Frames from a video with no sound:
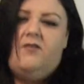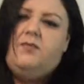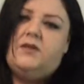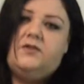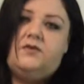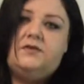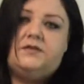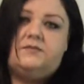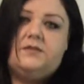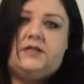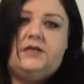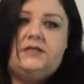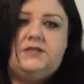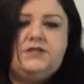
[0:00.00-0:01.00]
I've been through
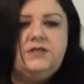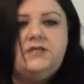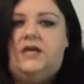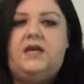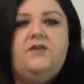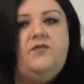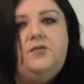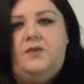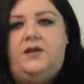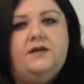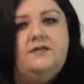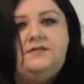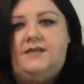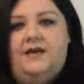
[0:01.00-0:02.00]
some things just like
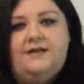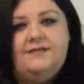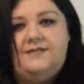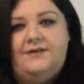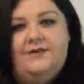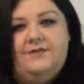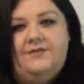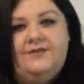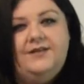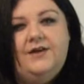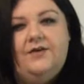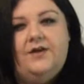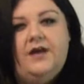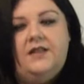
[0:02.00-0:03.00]
everybody else has, though,
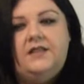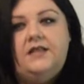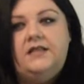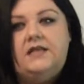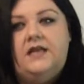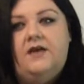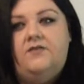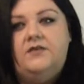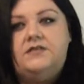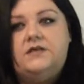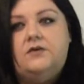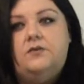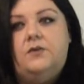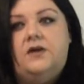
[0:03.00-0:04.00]
and I think that every
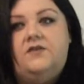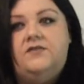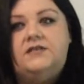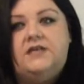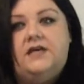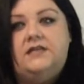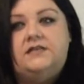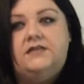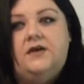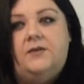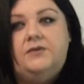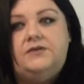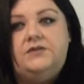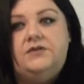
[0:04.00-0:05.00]
single one of us has the
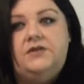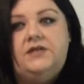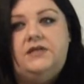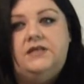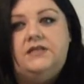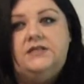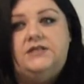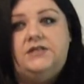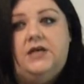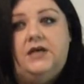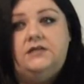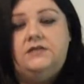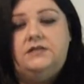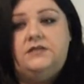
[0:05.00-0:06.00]
opportunity and the
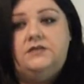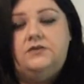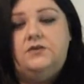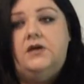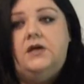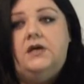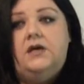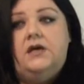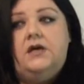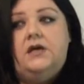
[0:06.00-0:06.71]
chance to